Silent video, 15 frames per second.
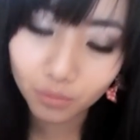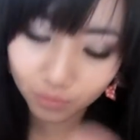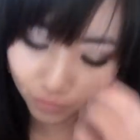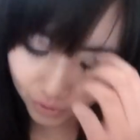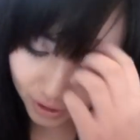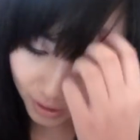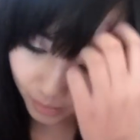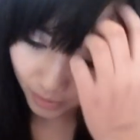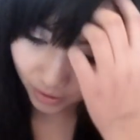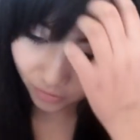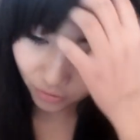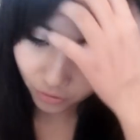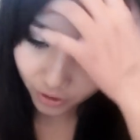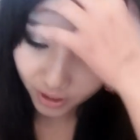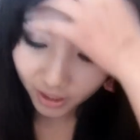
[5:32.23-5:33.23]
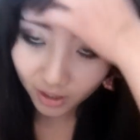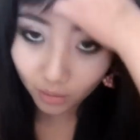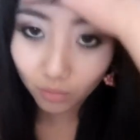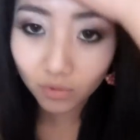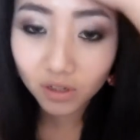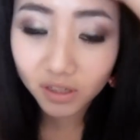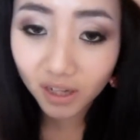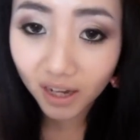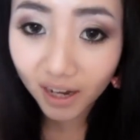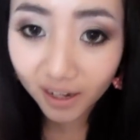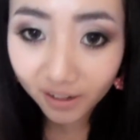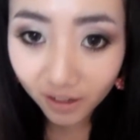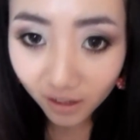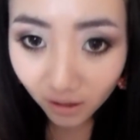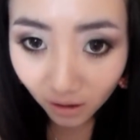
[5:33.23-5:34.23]
really big forehead and want to
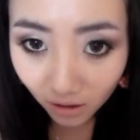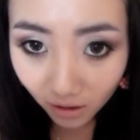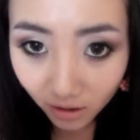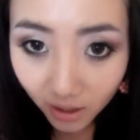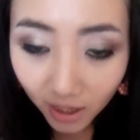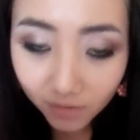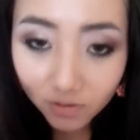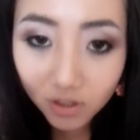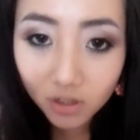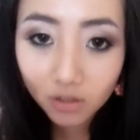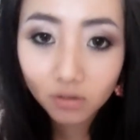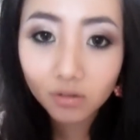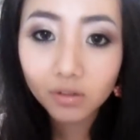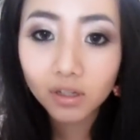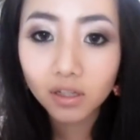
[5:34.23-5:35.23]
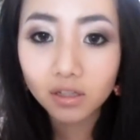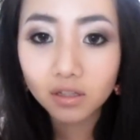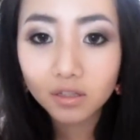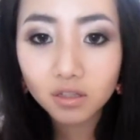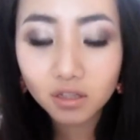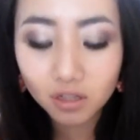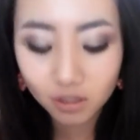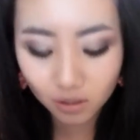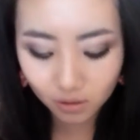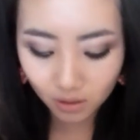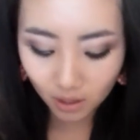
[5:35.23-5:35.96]
hide it, all you have to do is just